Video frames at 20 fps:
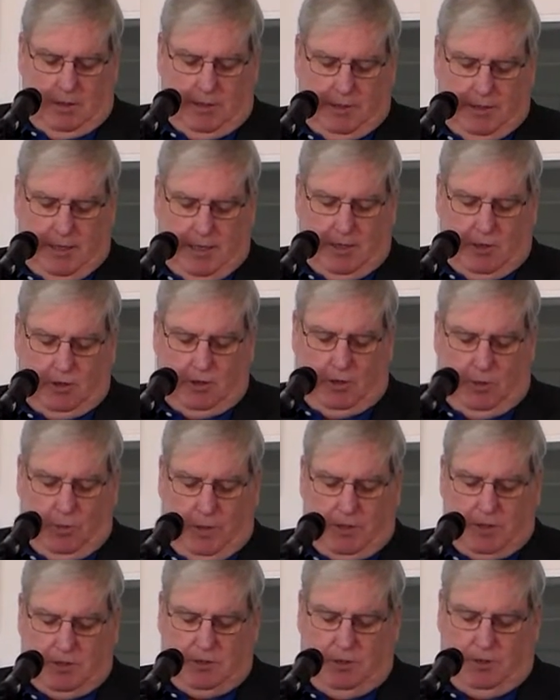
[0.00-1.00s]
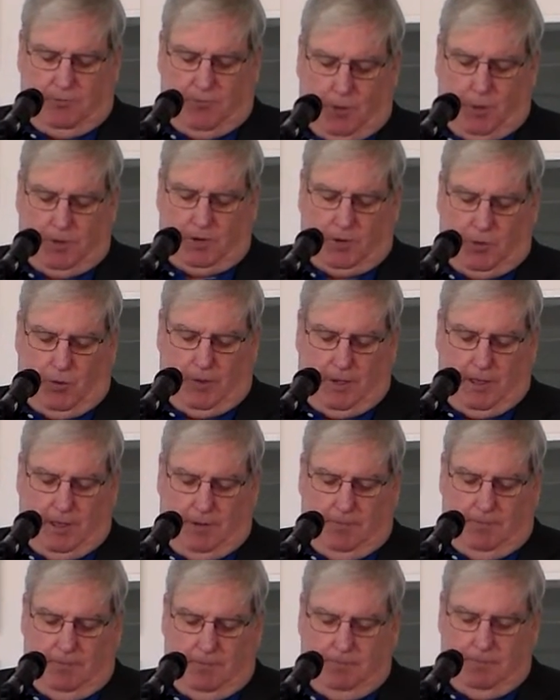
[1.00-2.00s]
Her dad only went to the 4th
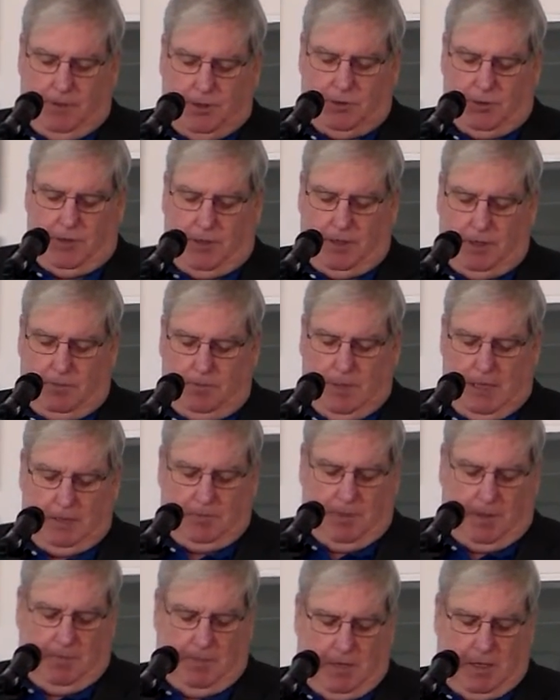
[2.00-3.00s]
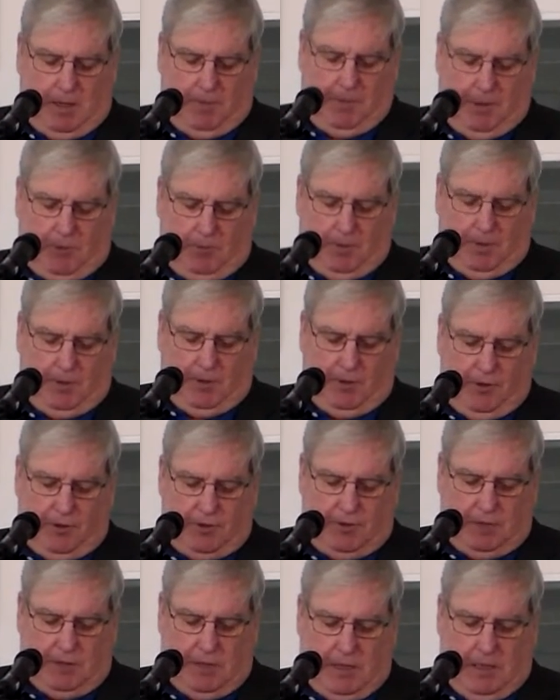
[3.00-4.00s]
grade, but tried to make my mom and her
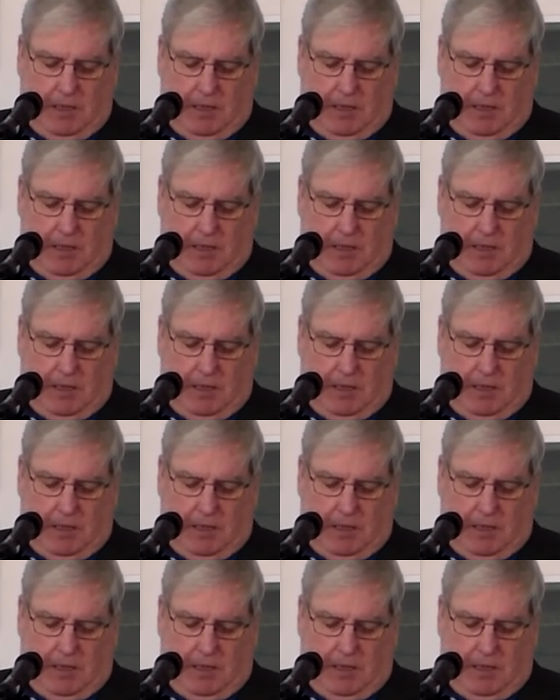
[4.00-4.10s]
brothers